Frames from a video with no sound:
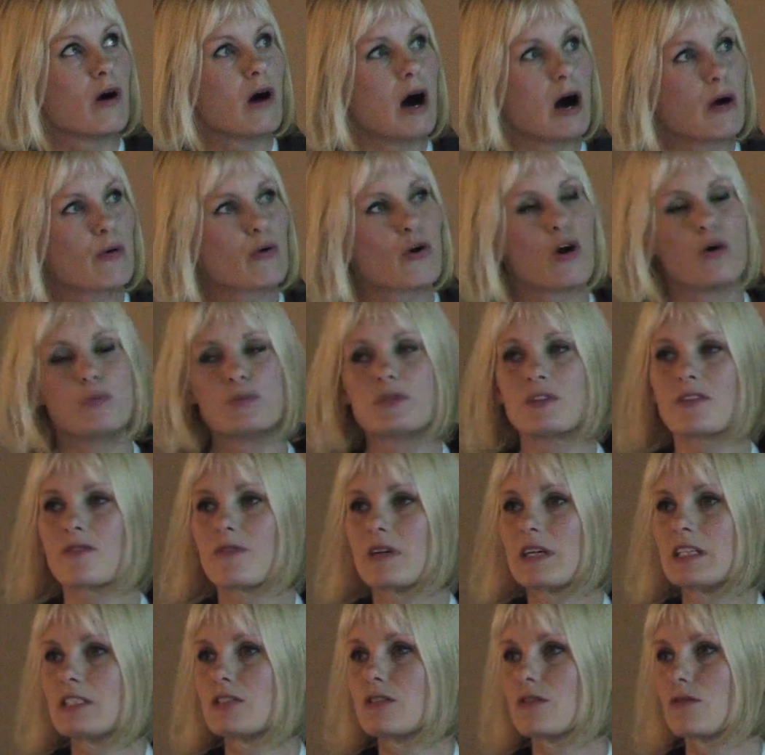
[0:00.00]
Our
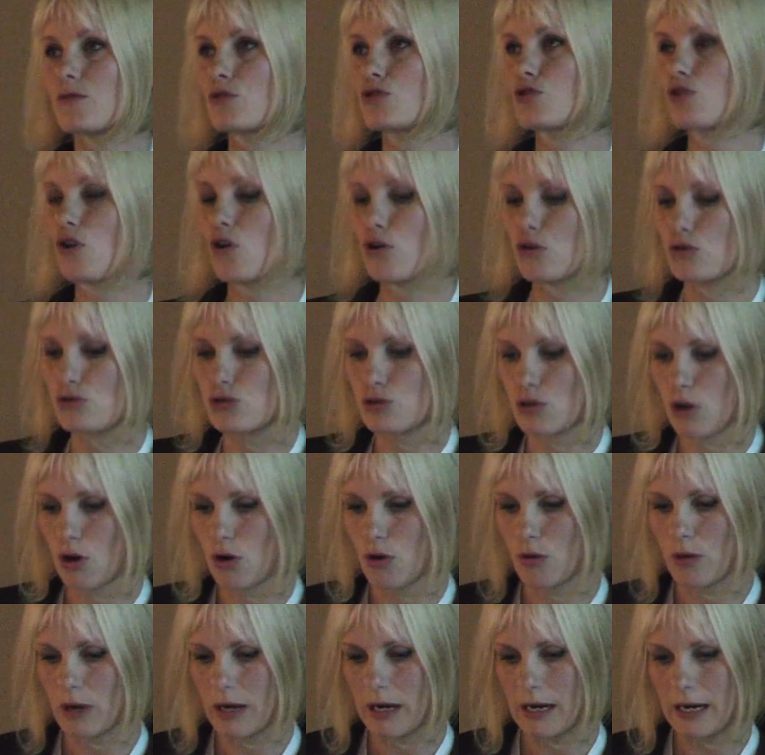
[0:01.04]
observation was
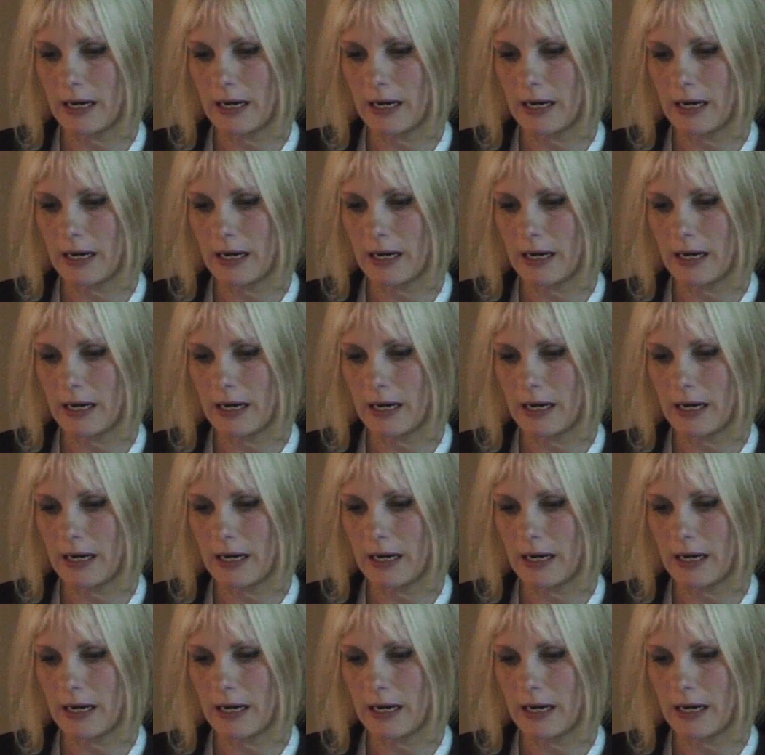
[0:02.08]
also